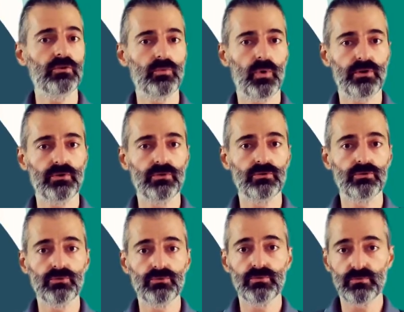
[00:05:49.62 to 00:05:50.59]
you want to
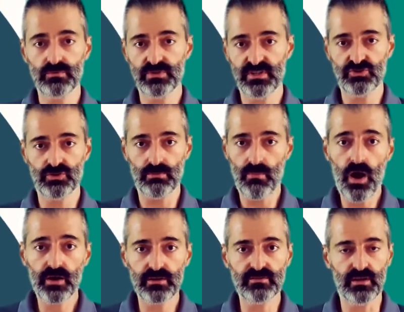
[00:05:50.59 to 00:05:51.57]
do digital
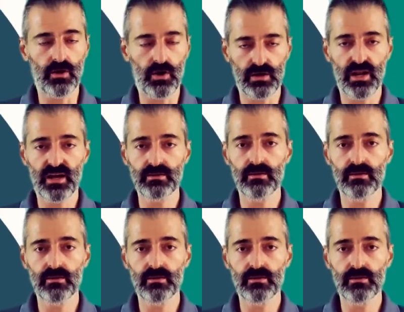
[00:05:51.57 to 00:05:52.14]
marketing, online